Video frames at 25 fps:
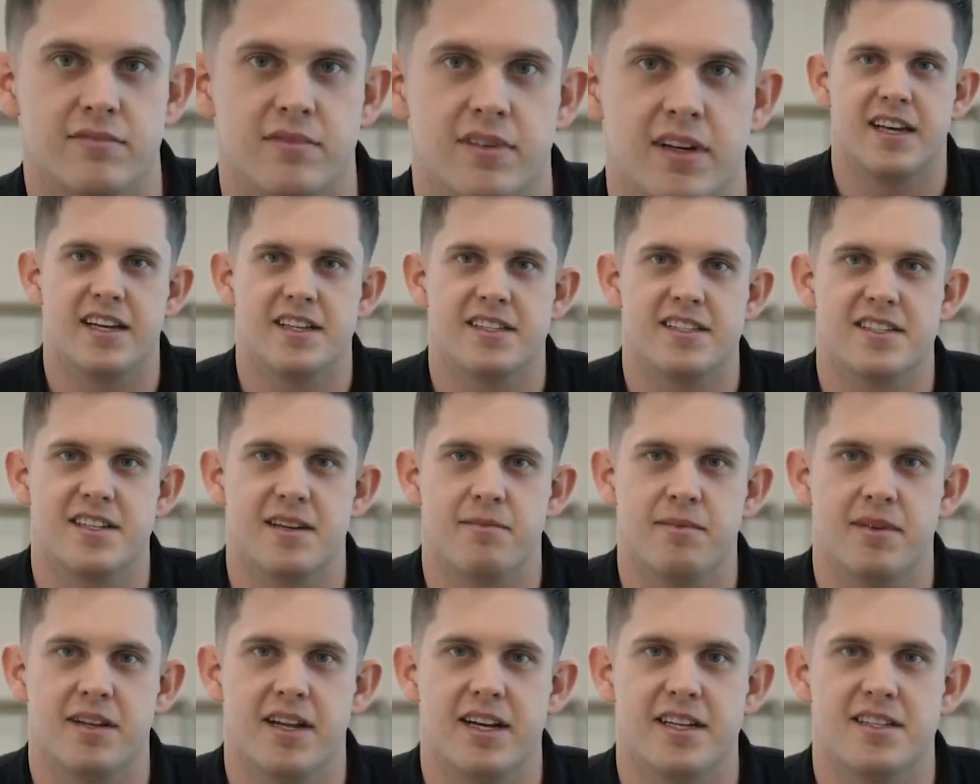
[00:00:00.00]
It
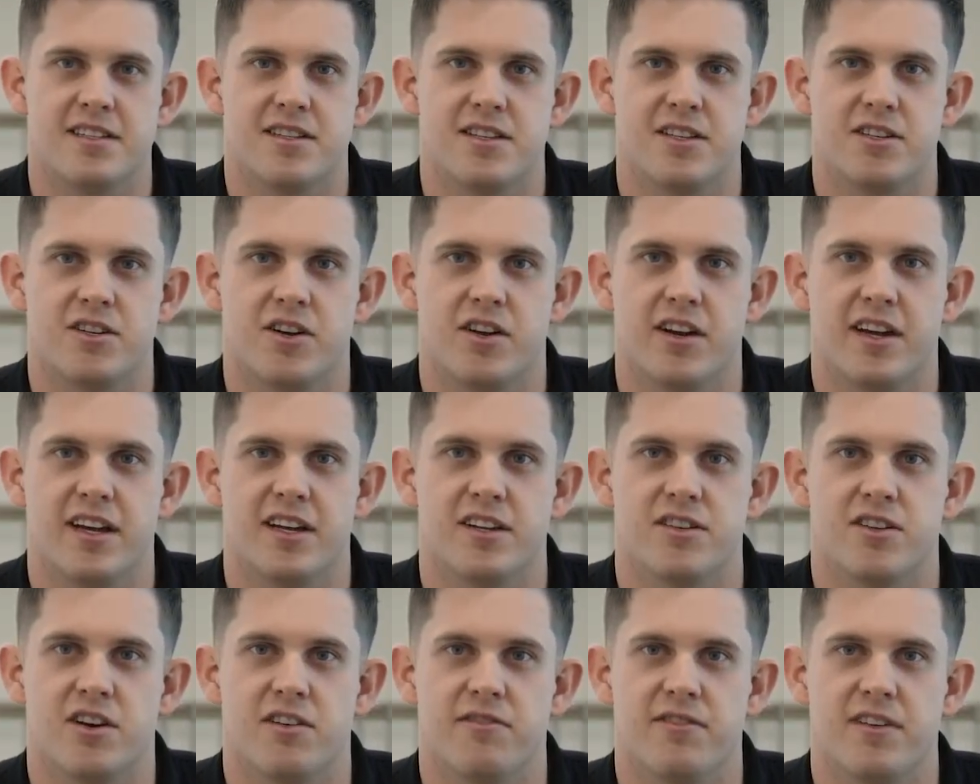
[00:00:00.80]
simulates the donning
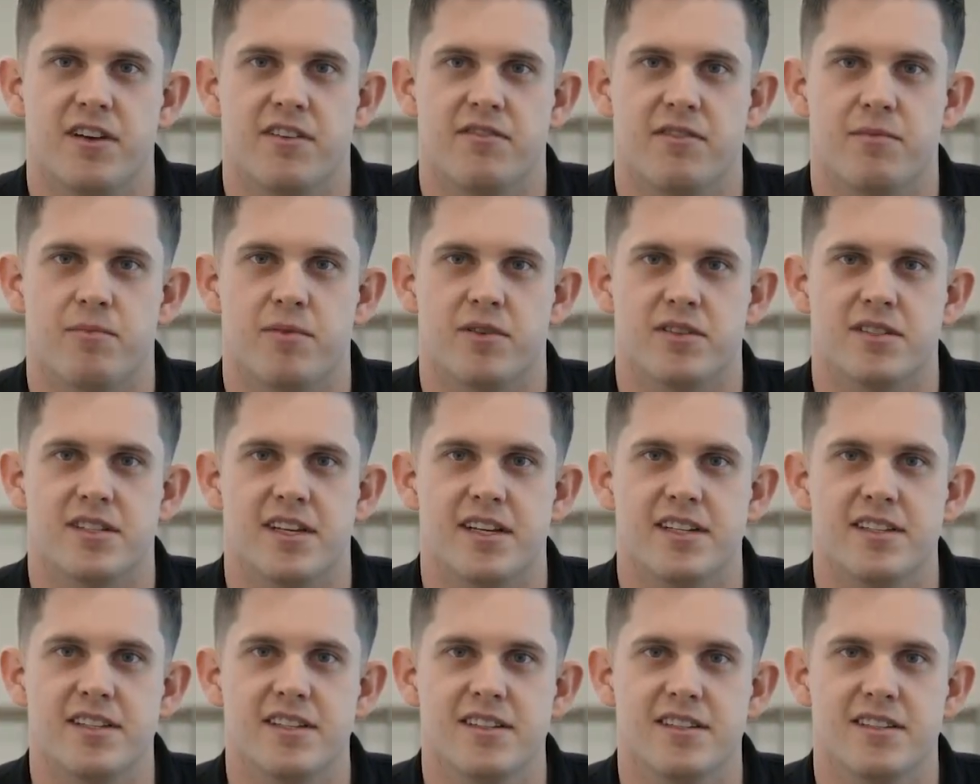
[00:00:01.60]
and doffing of a
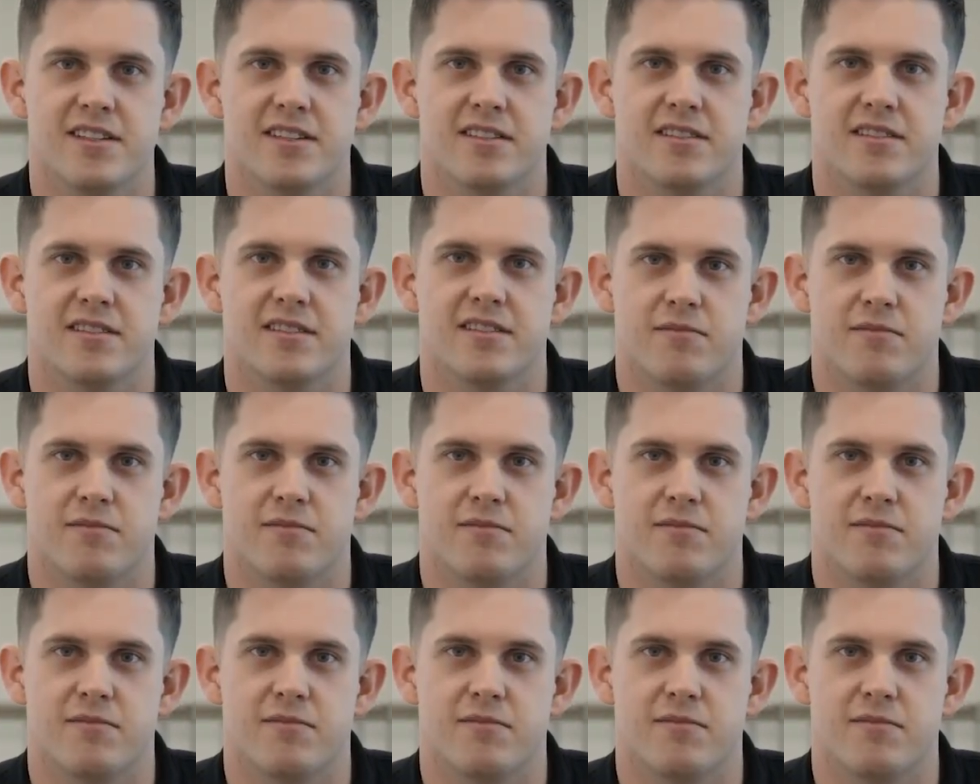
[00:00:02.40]
prosthesis.